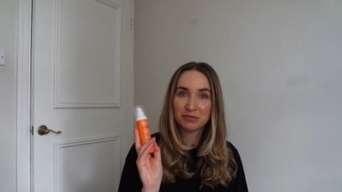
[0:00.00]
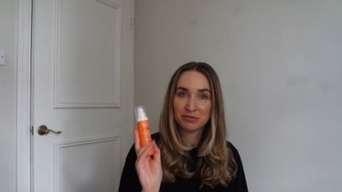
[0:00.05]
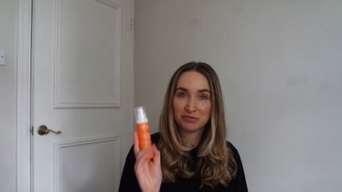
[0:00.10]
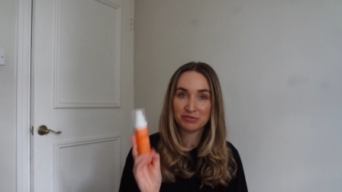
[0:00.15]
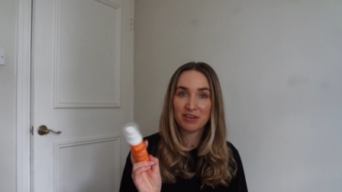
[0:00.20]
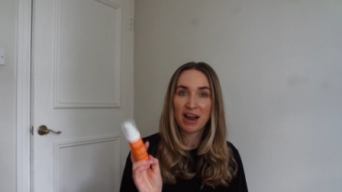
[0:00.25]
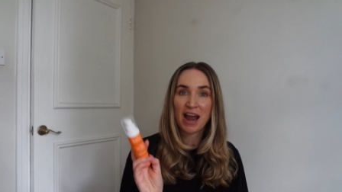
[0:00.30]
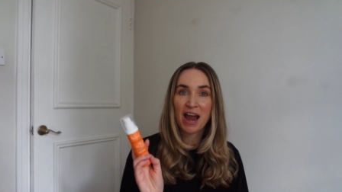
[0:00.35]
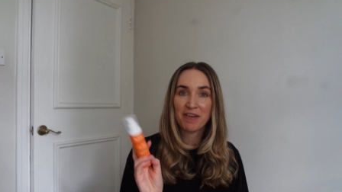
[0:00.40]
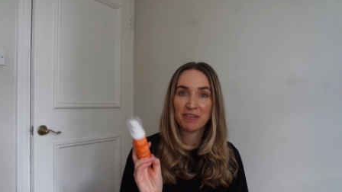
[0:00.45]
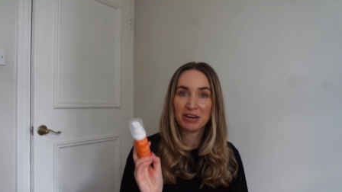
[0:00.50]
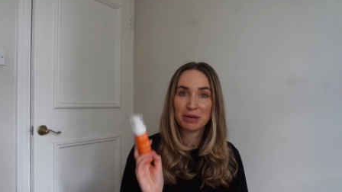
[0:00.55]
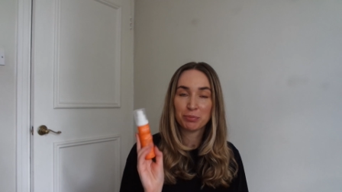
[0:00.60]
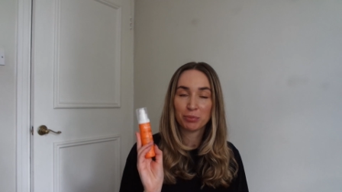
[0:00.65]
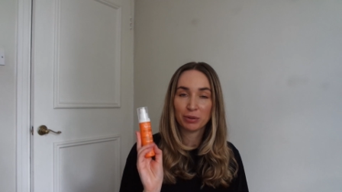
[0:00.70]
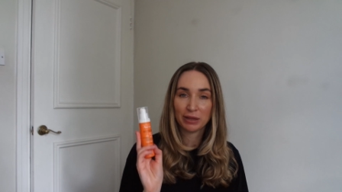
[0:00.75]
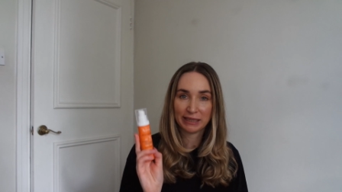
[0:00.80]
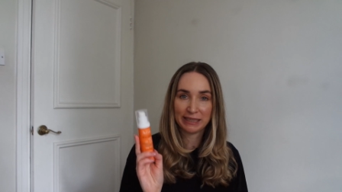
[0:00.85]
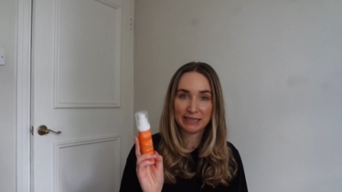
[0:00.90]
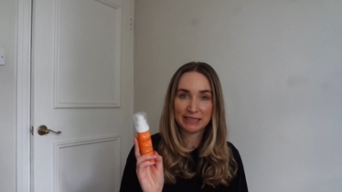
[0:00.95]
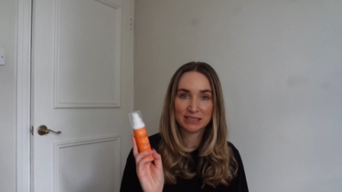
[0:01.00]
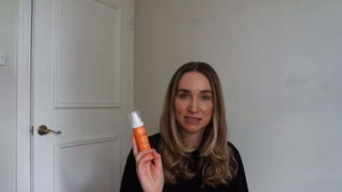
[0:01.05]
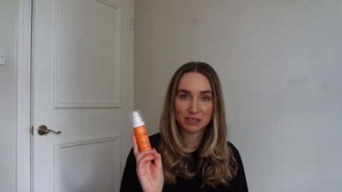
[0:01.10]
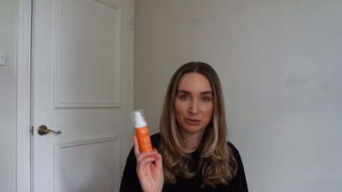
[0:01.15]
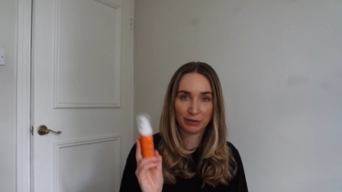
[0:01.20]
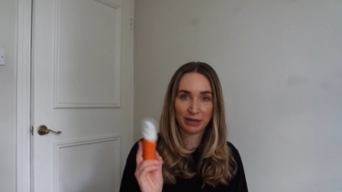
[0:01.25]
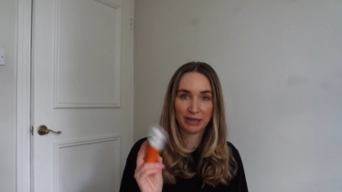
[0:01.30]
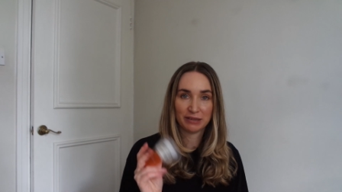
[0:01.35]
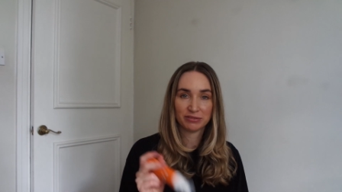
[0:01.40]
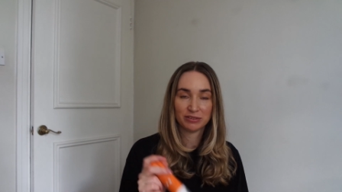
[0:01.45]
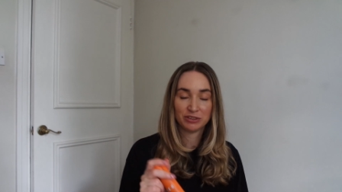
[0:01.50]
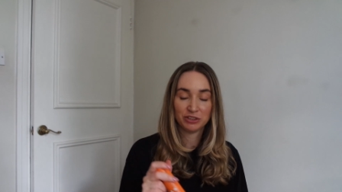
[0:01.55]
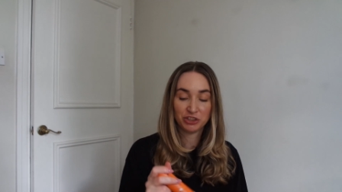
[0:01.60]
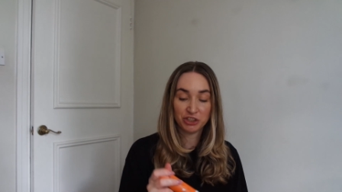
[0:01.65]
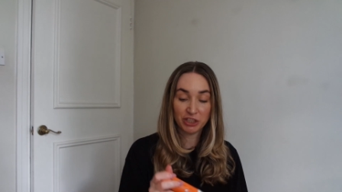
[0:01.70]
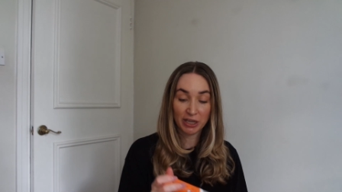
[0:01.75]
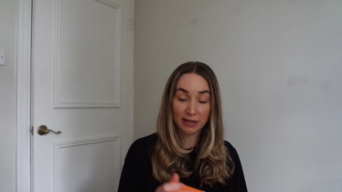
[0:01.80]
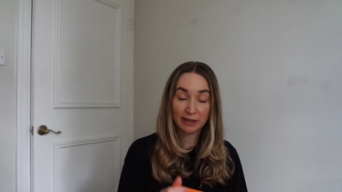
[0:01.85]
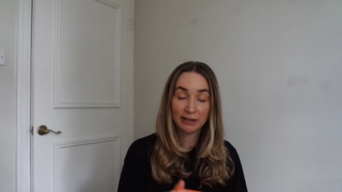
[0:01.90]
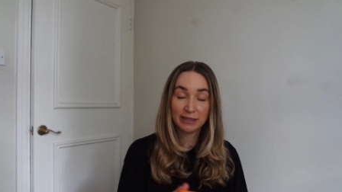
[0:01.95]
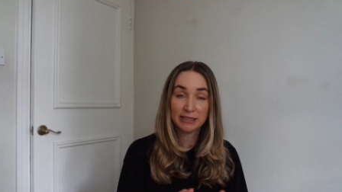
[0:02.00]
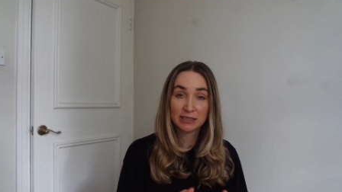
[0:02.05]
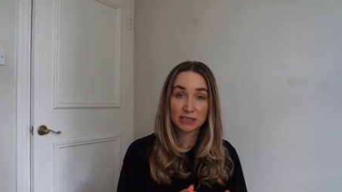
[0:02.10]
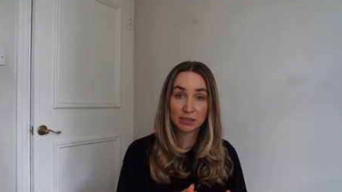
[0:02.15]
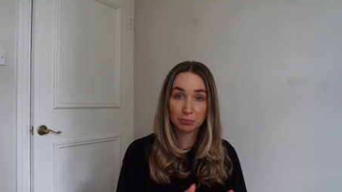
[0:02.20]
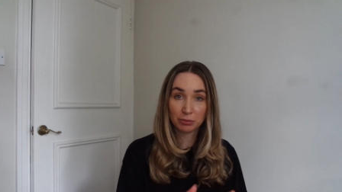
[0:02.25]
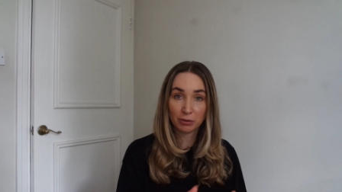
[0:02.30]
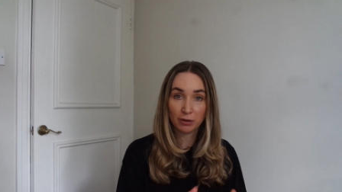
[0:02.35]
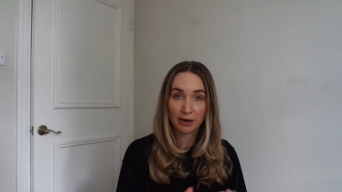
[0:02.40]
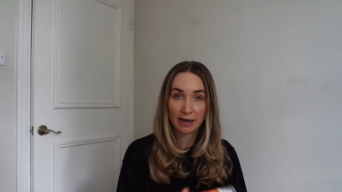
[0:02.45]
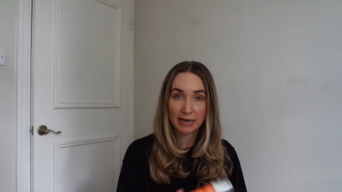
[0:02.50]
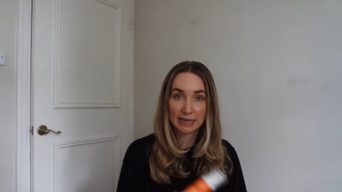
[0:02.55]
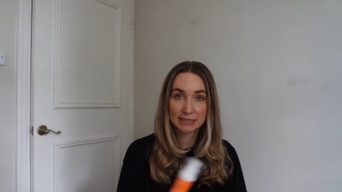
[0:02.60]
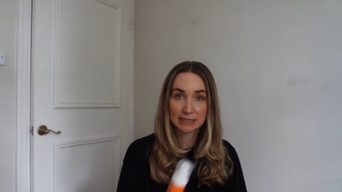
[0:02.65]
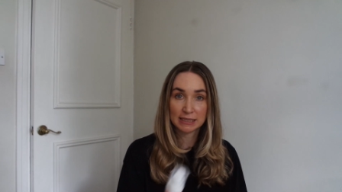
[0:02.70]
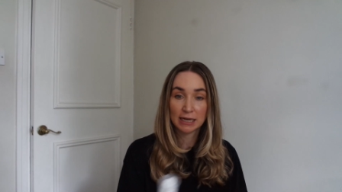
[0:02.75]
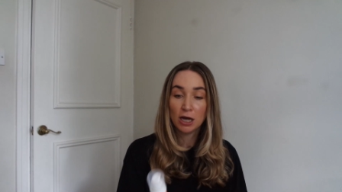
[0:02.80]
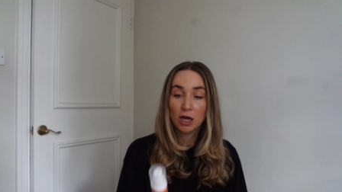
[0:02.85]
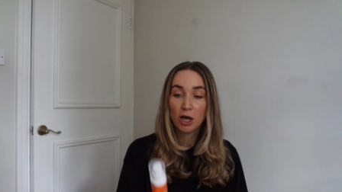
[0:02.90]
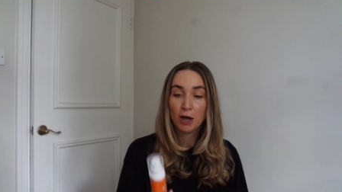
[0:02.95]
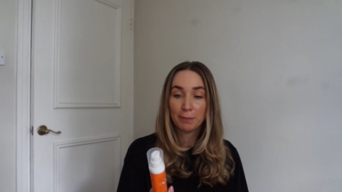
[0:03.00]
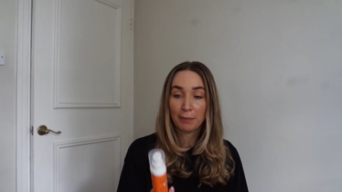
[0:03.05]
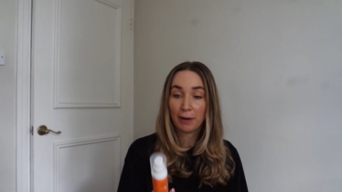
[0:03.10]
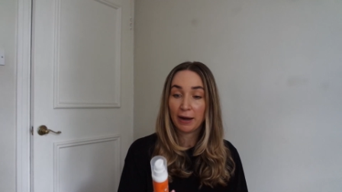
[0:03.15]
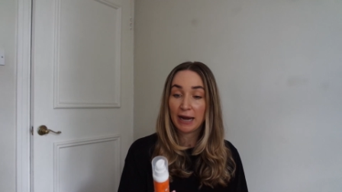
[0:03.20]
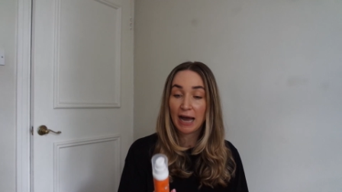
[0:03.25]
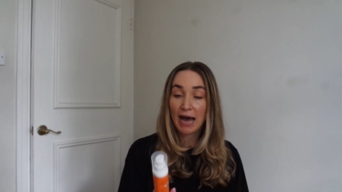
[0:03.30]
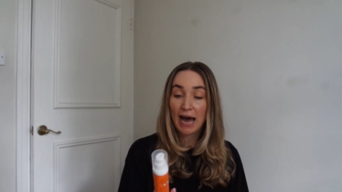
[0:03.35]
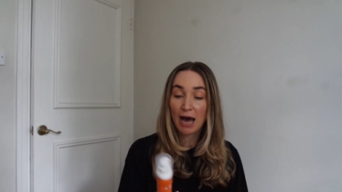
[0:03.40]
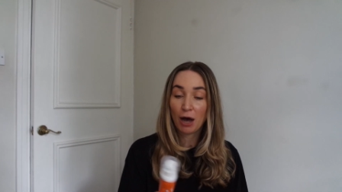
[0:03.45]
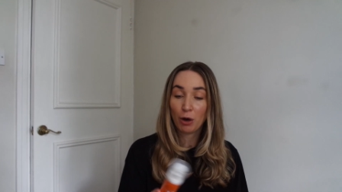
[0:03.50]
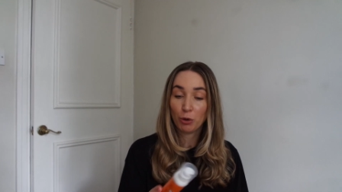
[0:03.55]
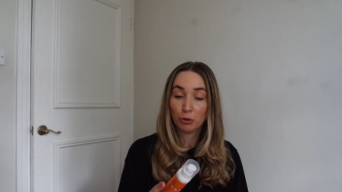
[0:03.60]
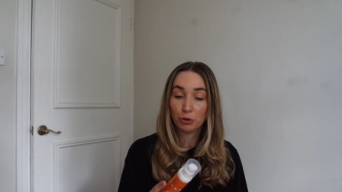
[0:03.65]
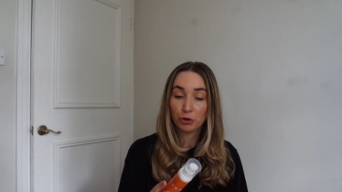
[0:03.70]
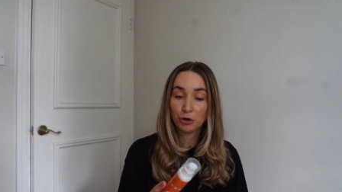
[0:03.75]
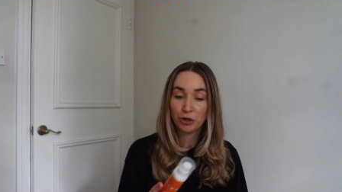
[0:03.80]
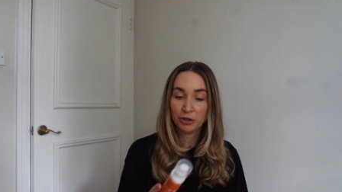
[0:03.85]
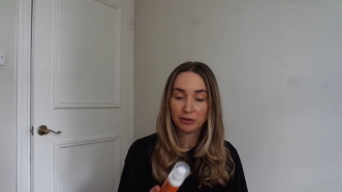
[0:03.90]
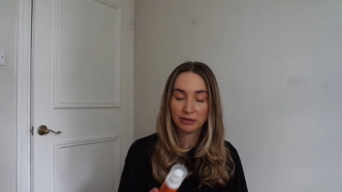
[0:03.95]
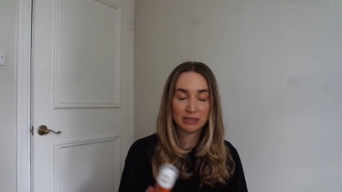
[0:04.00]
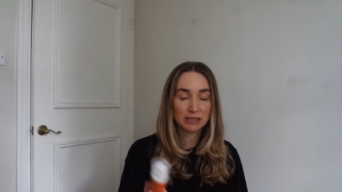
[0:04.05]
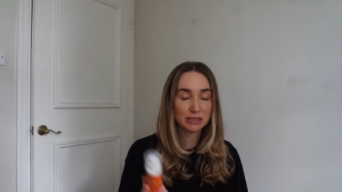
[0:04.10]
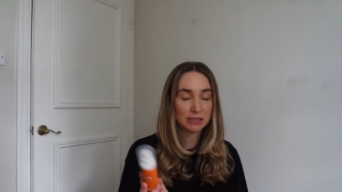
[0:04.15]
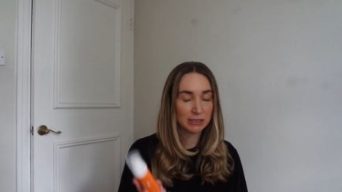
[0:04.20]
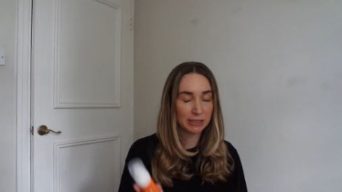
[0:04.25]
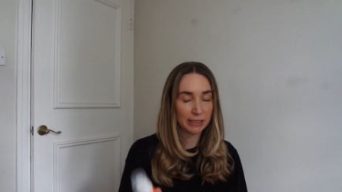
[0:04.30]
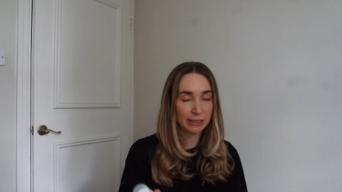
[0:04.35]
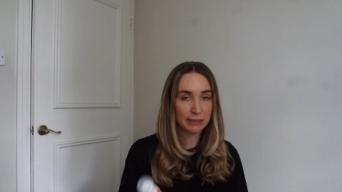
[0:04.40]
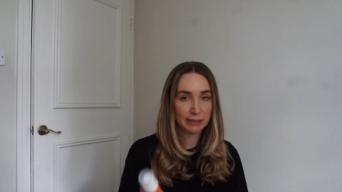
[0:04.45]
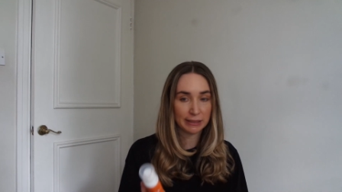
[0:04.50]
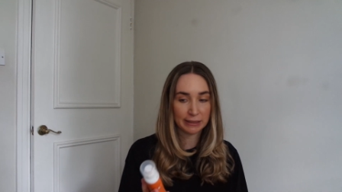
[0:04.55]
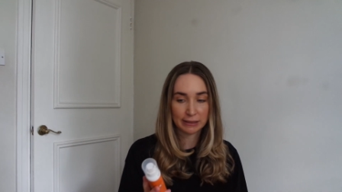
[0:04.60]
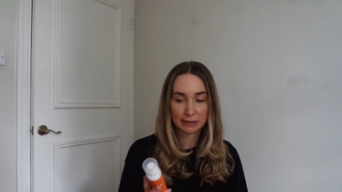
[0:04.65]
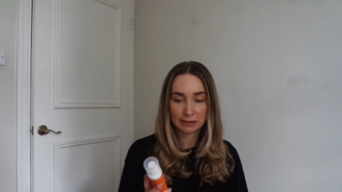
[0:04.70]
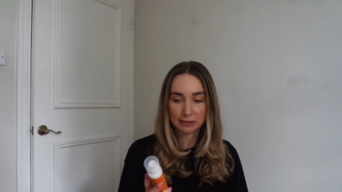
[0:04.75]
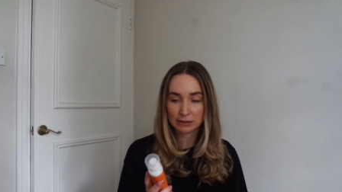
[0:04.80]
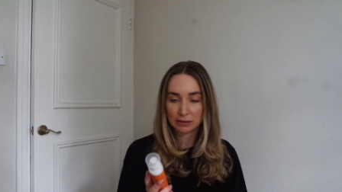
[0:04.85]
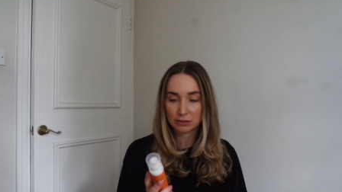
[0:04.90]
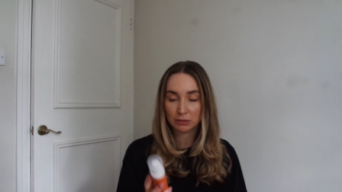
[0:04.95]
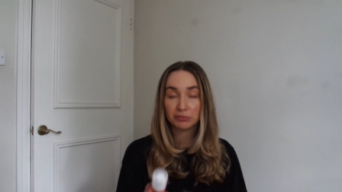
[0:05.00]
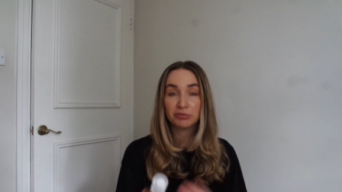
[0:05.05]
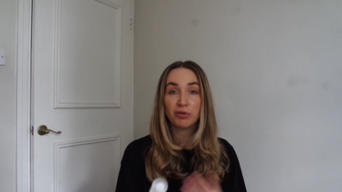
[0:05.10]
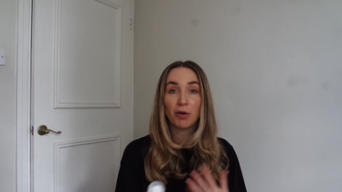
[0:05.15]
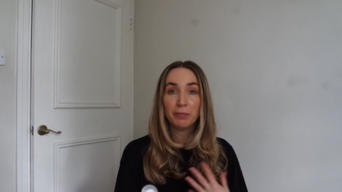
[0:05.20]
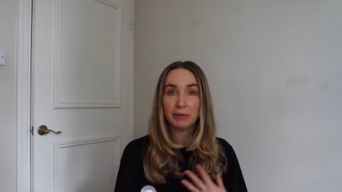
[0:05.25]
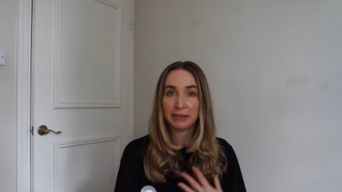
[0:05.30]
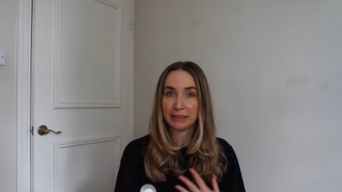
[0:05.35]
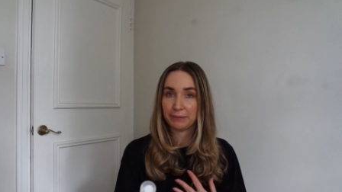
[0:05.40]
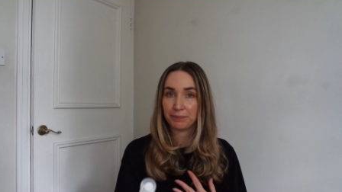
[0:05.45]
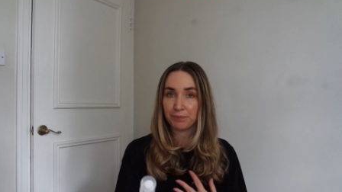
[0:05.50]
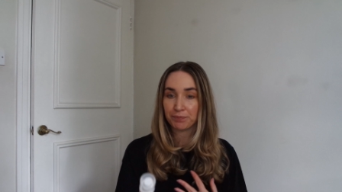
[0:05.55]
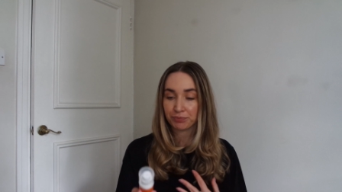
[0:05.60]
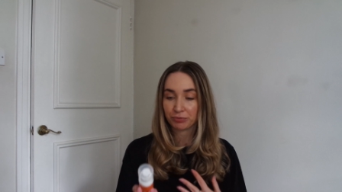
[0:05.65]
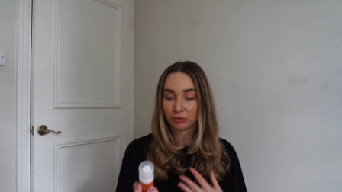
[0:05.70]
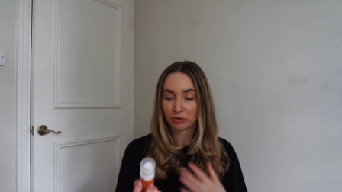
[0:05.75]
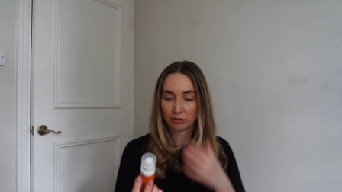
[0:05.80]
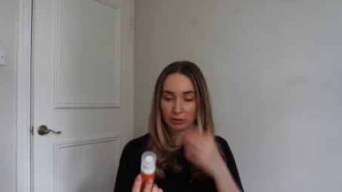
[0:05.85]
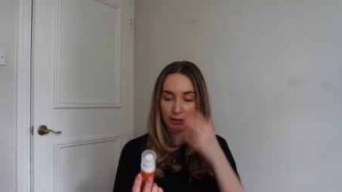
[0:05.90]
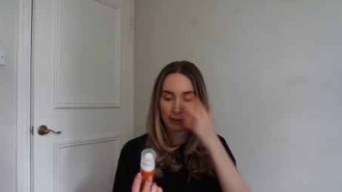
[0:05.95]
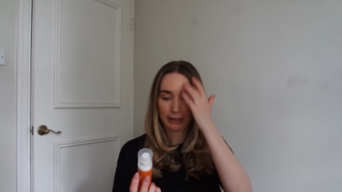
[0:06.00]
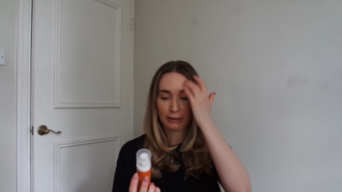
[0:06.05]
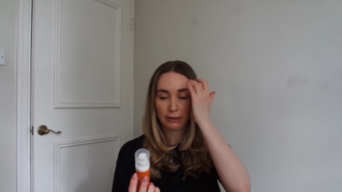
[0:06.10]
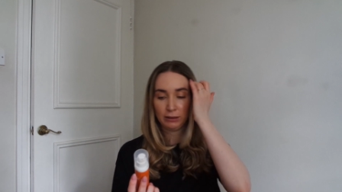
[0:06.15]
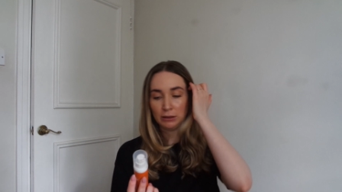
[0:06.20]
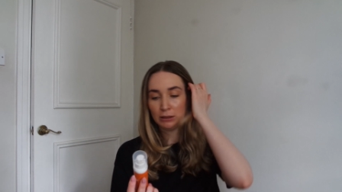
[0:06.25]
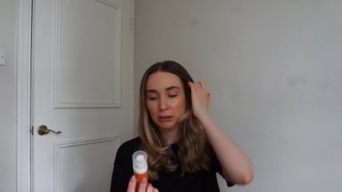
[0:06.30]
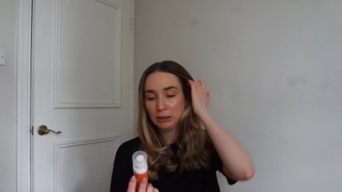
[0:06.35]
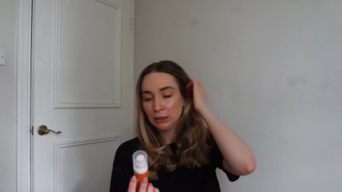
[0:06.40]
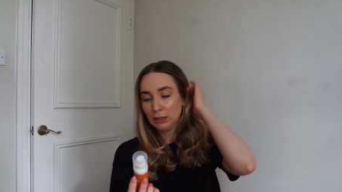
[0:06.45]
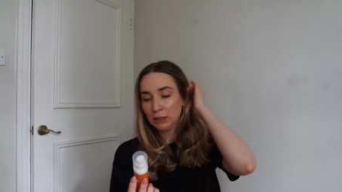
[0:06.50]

very pleased with and generally surprised by how good this tint is for me, okay?